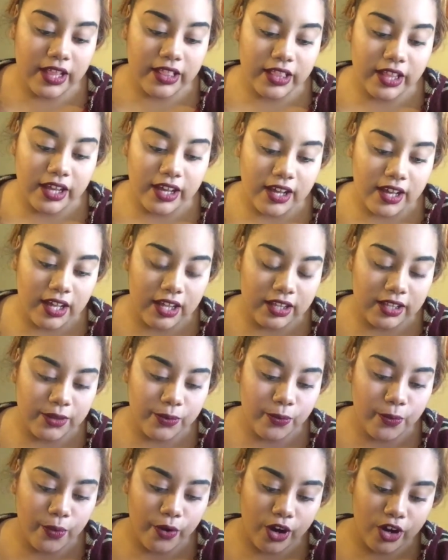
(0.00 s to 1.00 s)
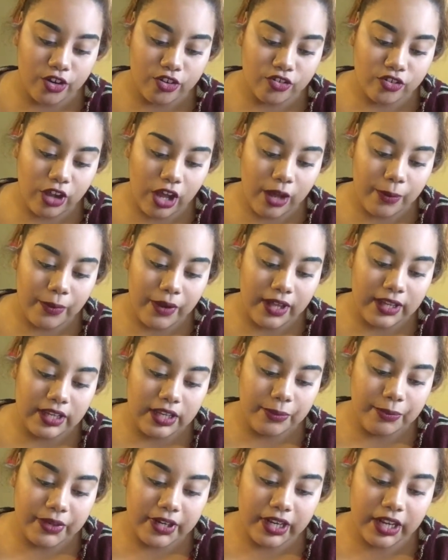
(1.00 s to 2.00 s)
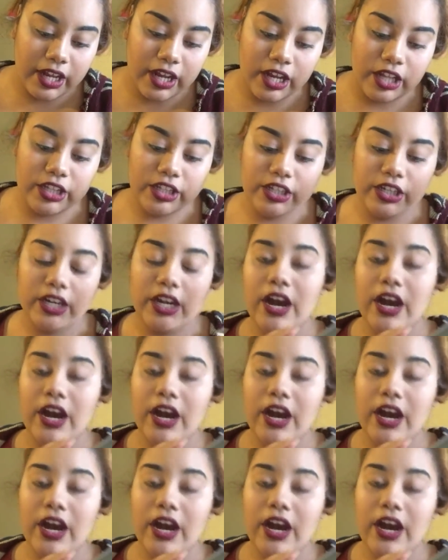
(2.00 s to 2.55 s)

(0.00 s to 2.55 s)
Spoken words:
the Color Workshop Unlimited Color